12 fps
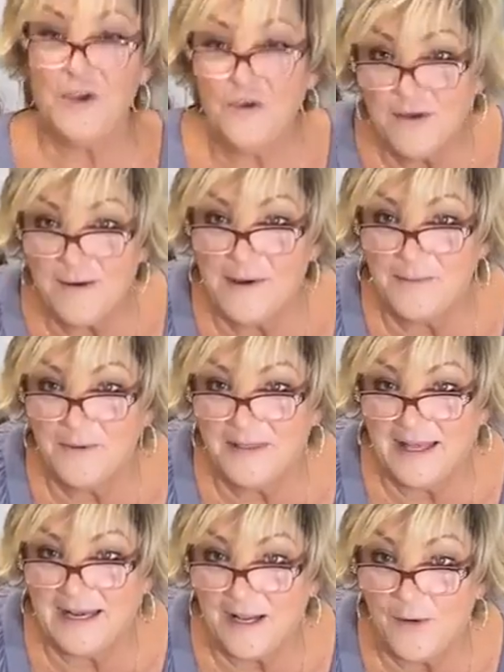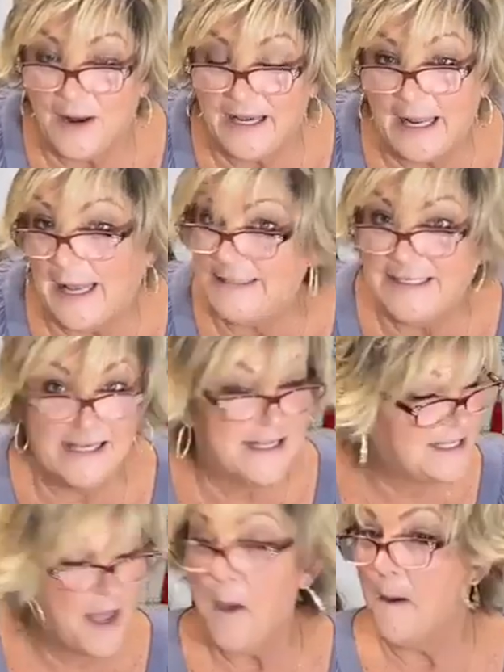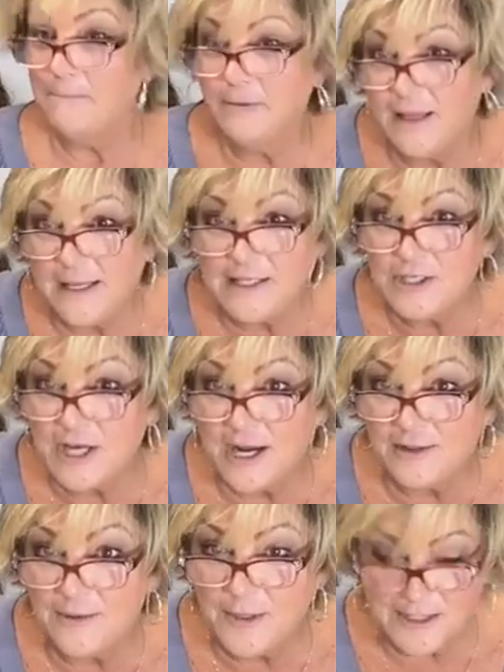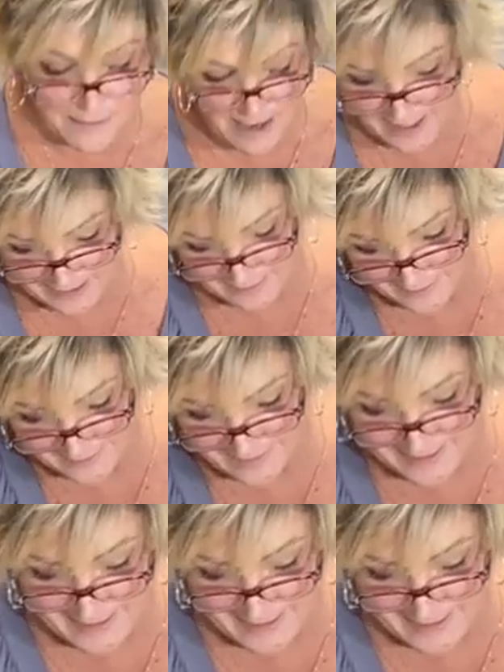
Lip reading: if you come up with any great ideas, please share them with me.